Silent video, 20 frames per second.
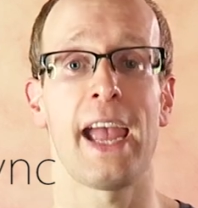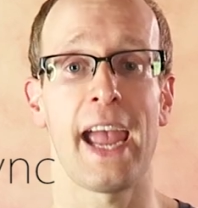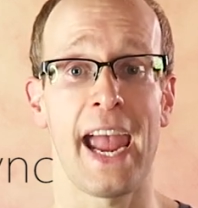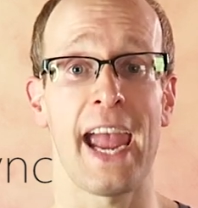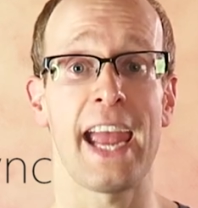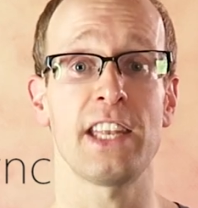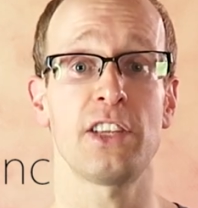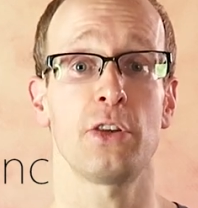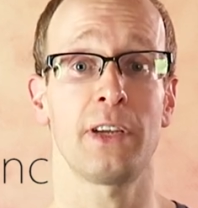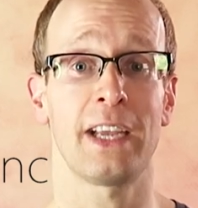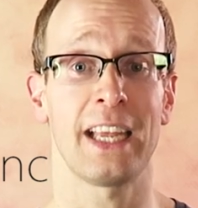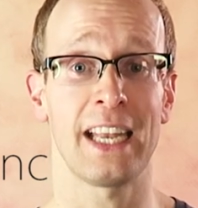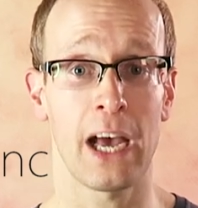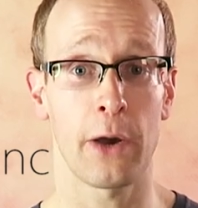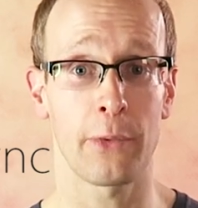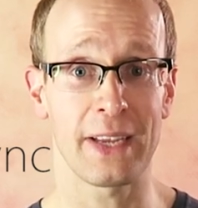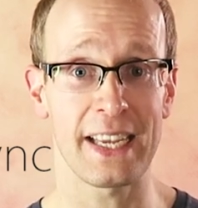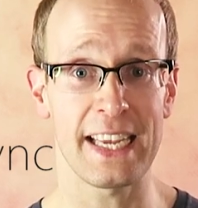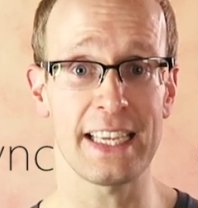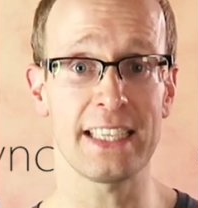and you can
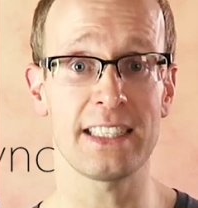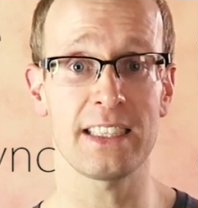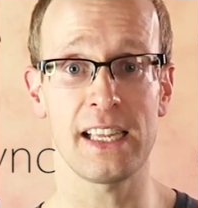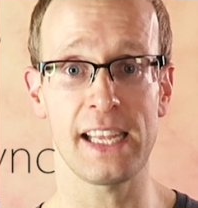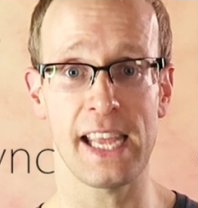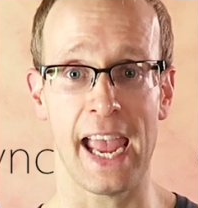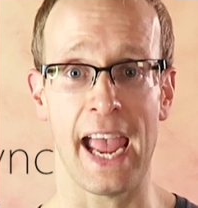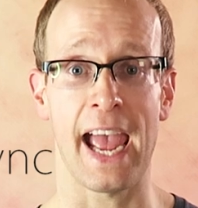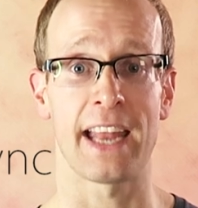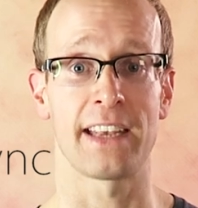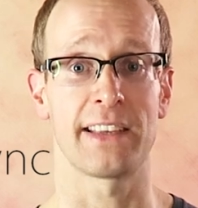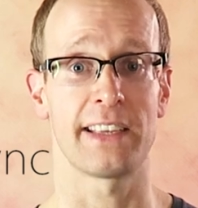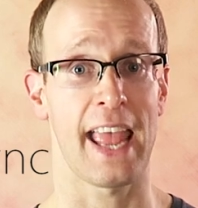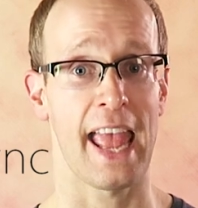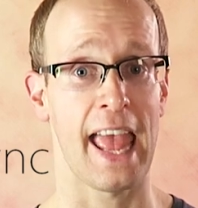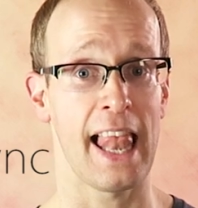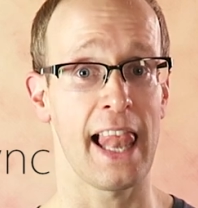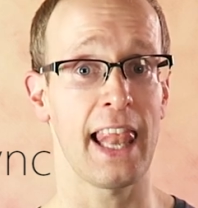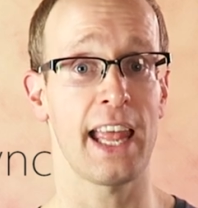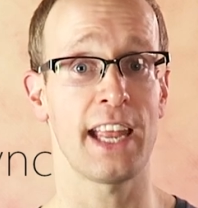now easily add
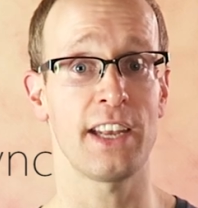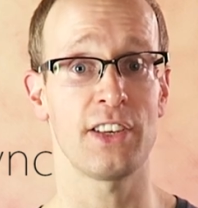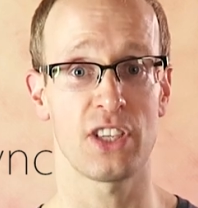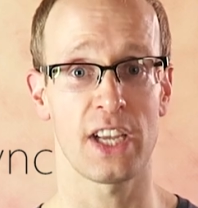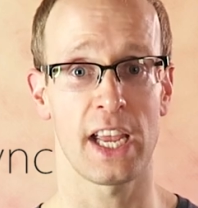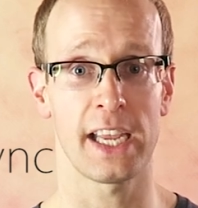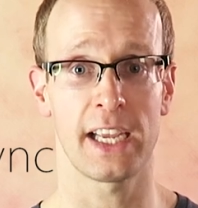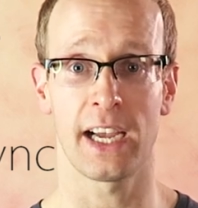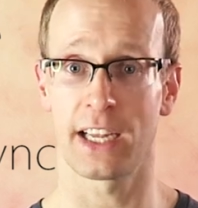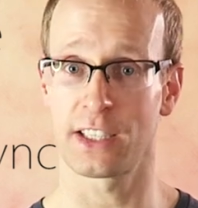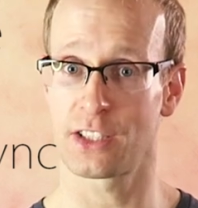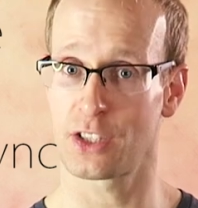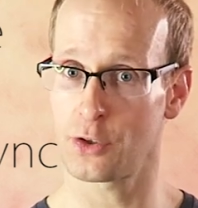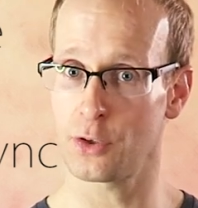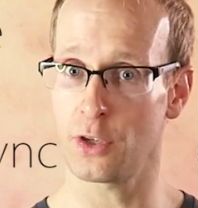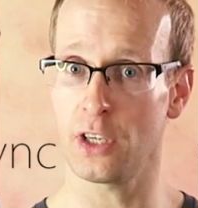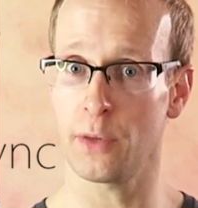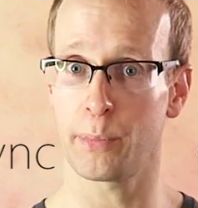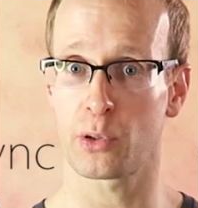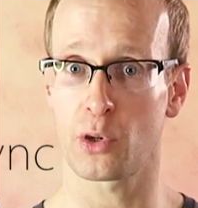L and J cuts
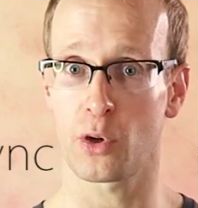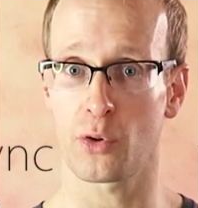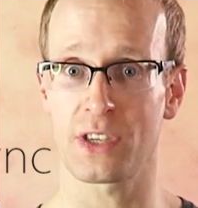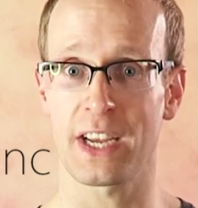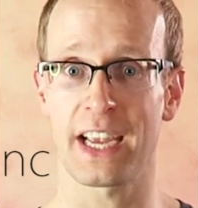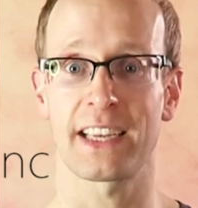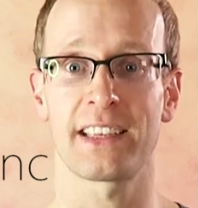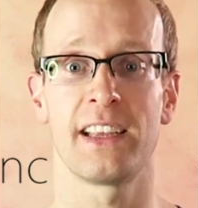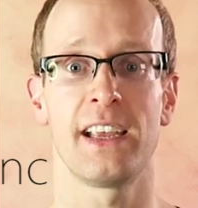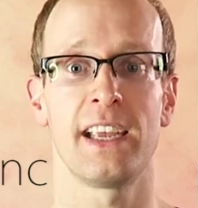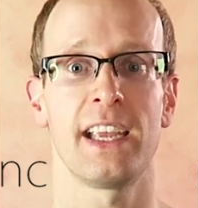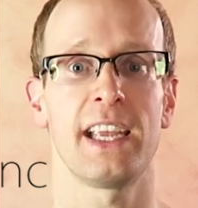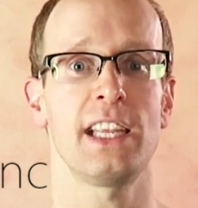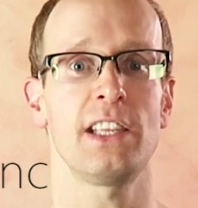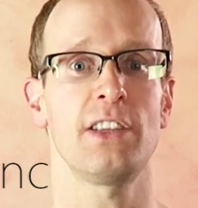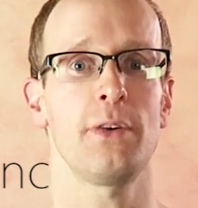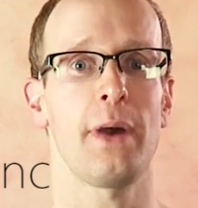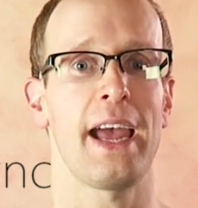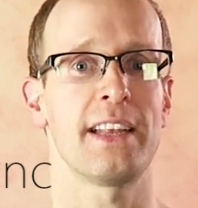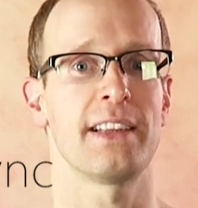to your project
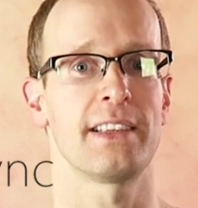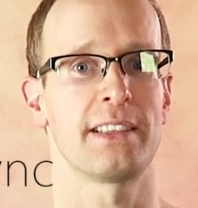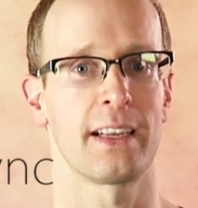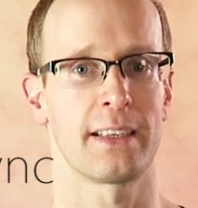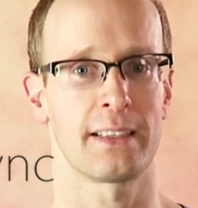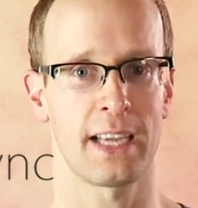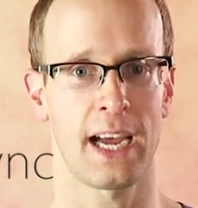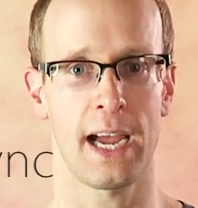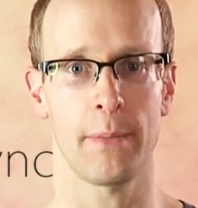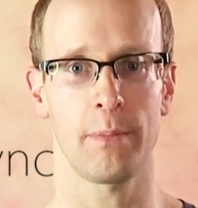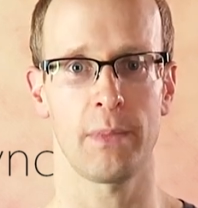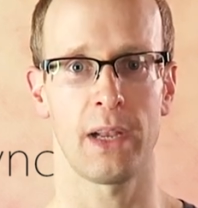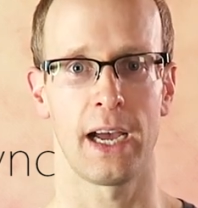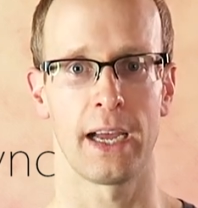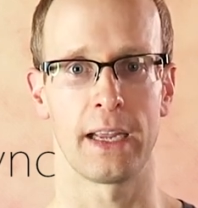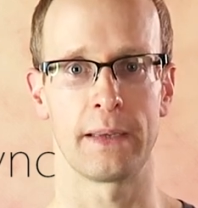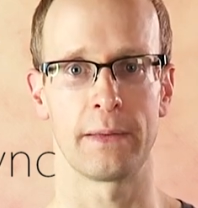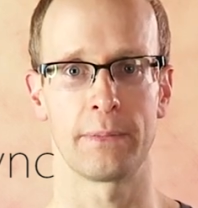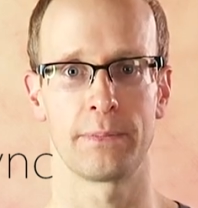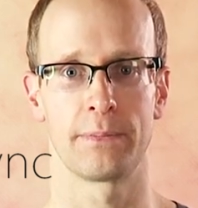in your editor
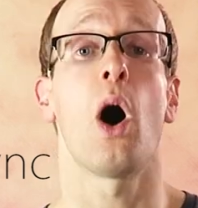timeline.